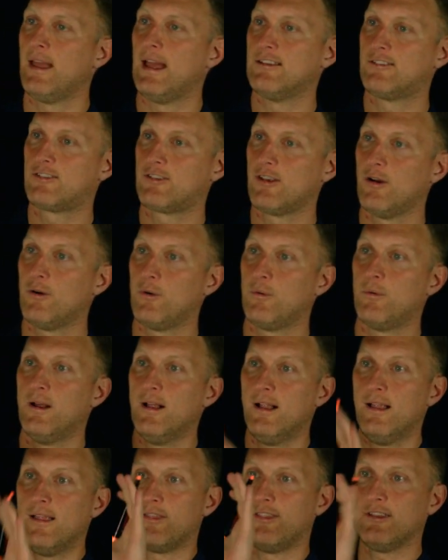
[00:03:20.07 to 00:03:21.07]
And so
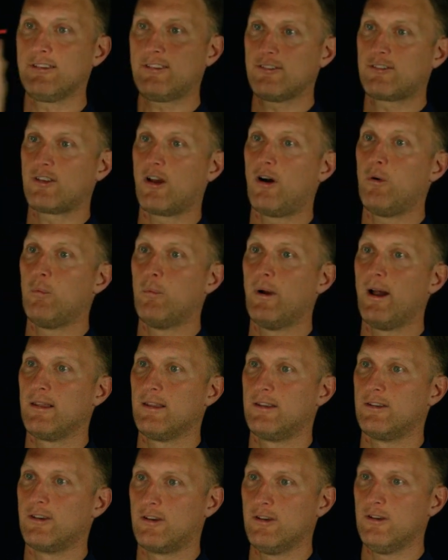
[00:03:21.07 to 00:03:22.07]
this is all well
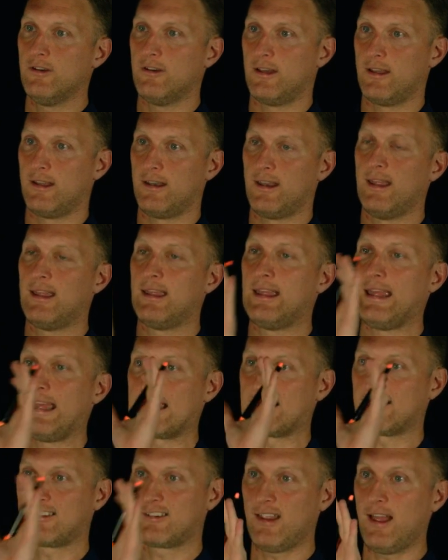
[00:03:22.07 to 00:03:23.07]
and good,
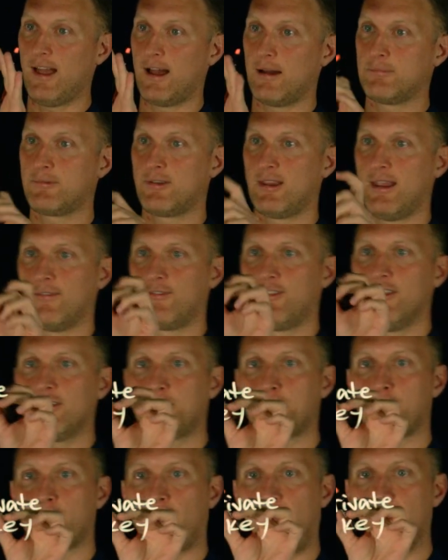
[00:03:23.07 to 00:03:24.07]
except if this
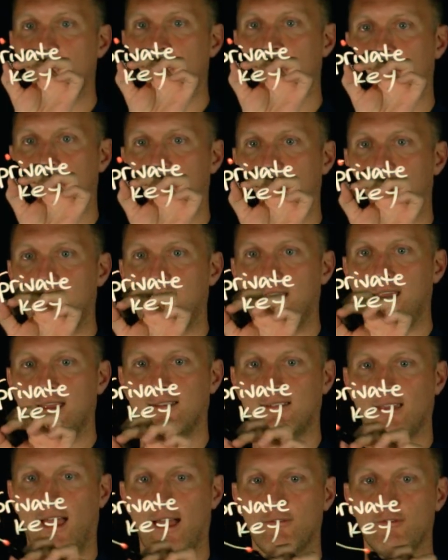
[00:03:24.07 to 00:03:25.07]
private key
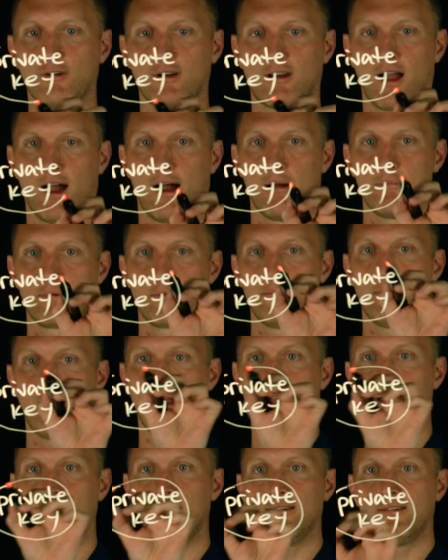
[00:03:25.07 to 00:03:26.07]
is ever
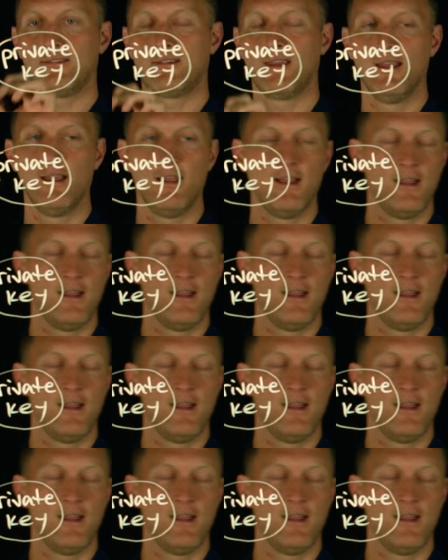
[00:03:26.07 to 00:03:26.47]
compromised,